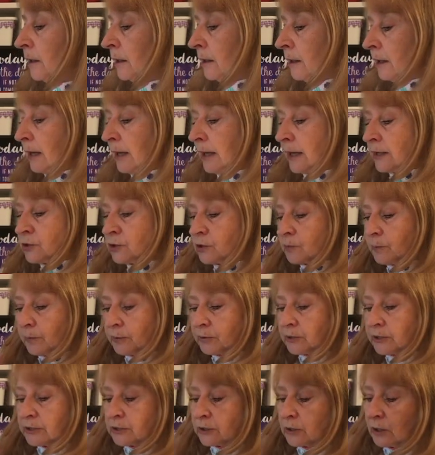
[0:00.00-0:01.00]
and you put
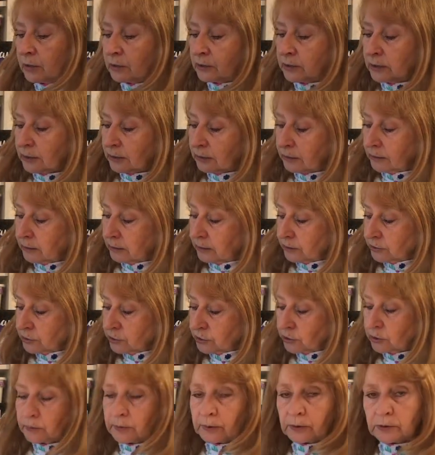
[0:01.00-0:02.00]
it on
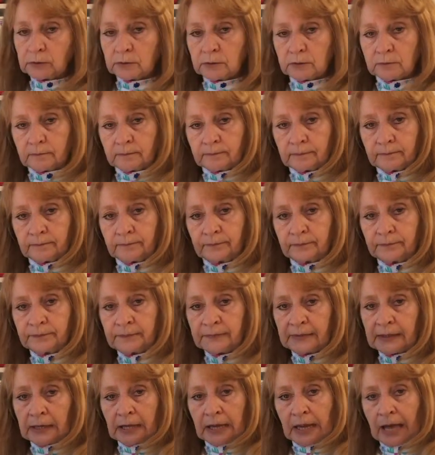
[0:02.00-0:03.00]
double.
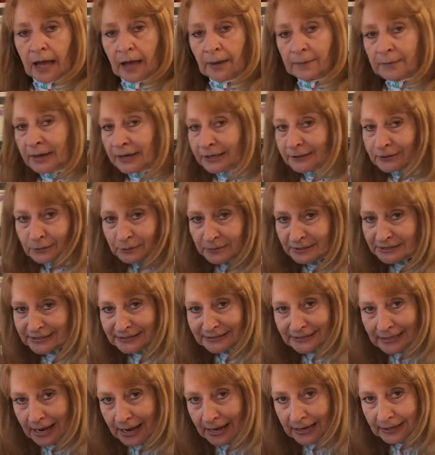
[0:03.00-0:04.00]
I made the
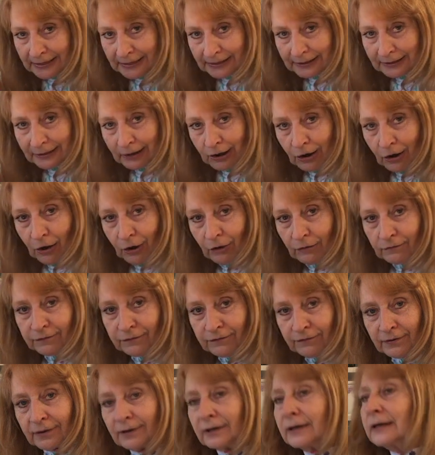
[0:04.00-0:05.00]
mistake of
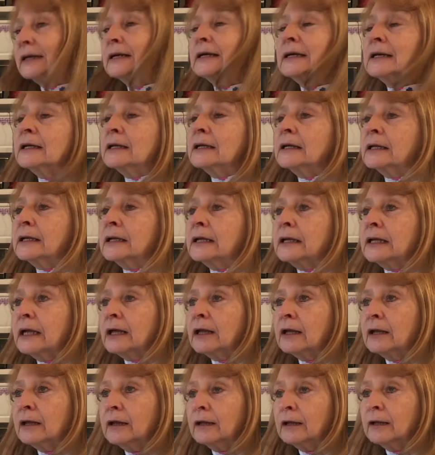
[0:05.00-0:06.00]

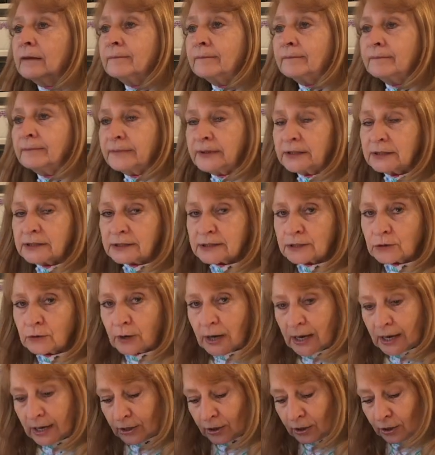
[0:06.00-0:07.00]
and it's
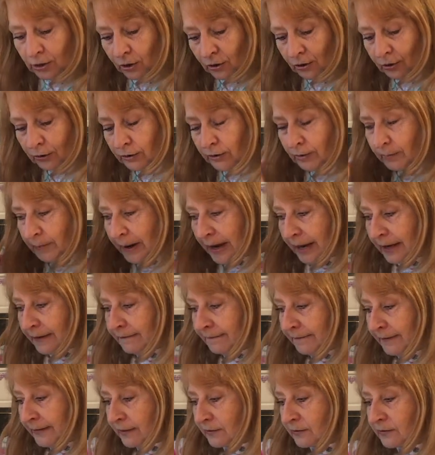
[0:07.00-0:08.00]
quite a long band,
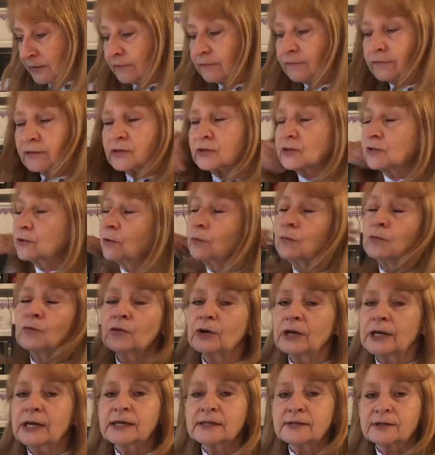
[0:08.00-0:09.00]
this. For some
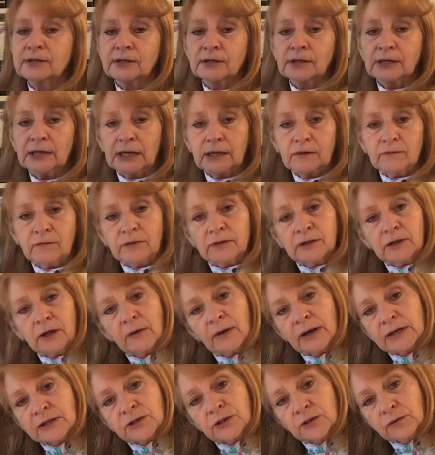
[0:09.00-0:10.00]
reason, even though
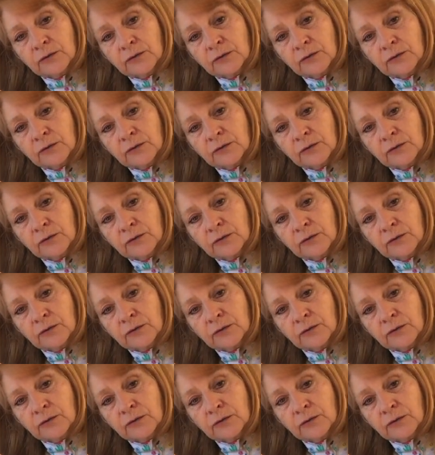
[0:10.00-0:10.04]
I'd done